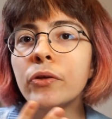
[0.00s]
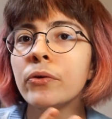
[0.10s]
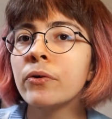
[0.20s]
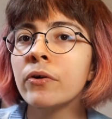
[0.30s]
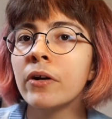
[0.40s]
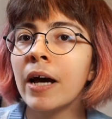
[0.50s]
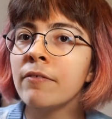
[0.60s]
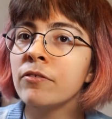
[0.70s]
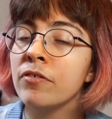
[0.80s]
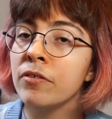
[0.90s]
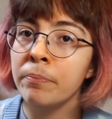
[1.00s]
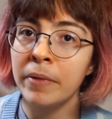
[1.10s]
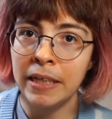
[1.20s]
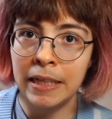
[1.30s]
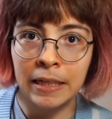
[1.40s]
you're gonna have to
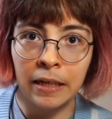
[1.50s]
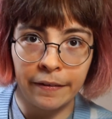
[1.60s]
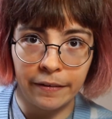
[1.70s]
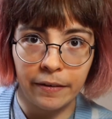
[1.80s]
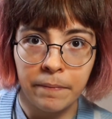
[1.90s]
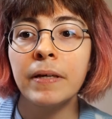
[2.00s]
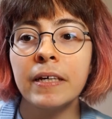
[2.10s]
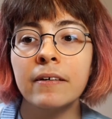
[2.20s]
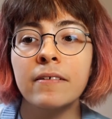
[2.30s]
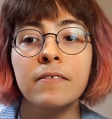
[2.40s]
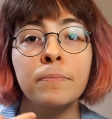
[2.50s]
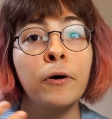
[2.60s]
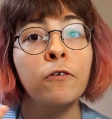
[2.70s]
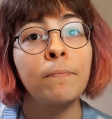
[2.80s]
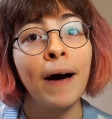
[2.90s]
submit in another, because
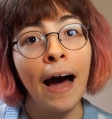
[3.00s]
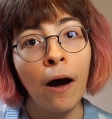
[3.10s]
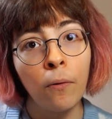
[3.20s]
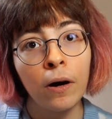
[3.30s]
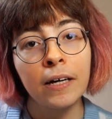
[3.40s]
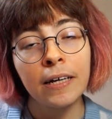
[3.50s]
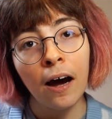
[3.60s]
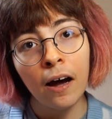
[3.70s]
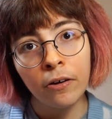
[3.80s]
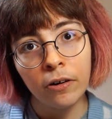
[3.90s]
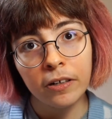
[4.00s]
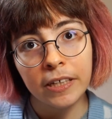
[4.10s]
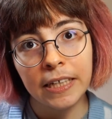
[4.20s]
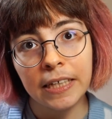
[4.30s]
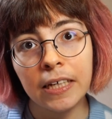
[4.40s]
both power and
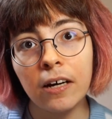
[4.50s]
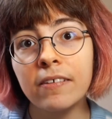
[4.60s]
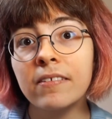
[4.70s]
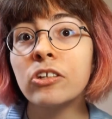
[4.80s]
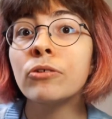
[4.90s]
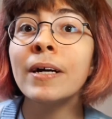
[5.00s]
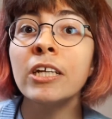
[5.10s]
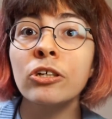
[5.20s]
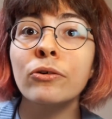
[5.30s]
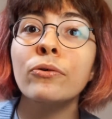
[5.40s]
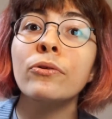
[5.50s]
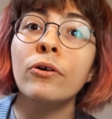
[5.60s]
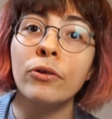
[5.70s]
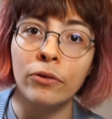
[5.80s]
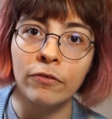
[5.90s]
hierarchy are situational,
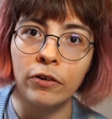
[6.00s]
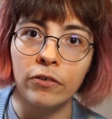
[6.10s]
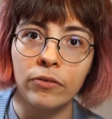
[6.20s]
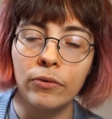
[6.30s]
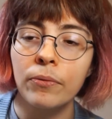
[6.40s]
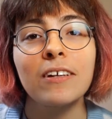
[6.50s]
not universal.